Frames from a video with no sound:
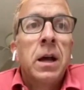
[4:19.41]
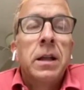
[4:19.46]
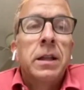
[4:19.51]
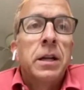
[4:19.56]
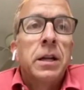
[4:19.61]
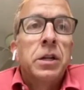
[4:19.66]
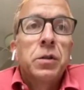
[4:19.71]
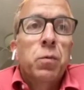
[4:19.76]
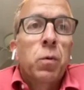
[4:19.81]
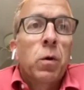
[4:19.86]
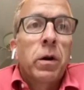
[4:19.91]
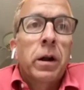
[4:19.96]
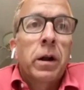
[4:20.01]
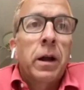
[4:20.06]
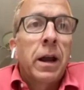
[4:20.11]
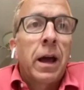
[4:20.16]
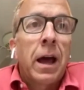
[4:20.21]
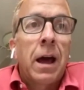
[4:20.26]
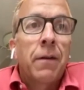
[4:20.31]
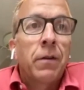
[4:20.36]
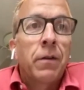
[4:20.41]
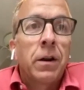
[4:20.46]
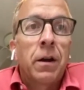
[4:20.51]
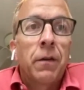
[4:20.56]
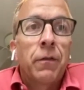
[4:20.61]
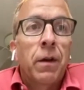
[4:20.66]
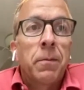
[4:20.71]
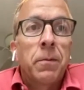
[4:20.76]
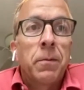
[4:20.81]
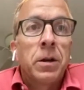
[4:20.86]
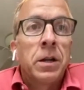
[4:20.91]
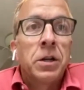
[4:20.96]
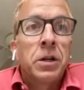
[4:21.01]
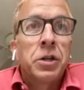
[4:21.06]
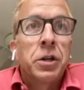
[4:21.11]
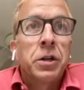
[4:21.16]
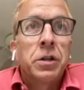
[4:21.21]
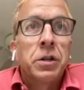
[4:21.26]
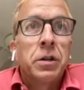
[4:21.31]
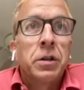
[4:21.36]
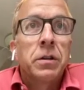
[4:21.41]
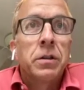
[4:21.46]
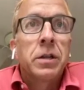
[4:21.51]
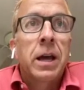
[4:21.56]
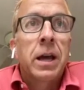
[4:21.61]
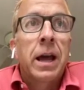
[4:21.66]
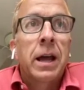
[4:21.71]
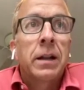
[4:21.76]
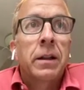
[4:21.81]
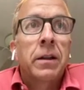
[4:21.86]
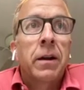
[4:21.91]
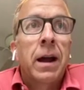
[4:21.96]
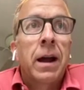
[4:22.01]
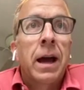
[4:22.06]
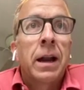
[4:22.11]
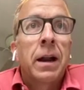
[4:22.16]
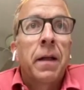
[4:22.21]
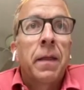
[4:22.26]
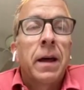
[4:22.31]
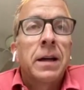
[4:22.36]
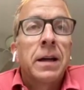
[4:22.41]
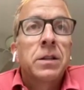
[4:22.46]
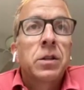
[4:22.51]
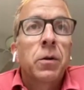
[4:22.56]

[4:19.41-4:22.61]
they just weren't going to have enough ammunition to hang their hat on that.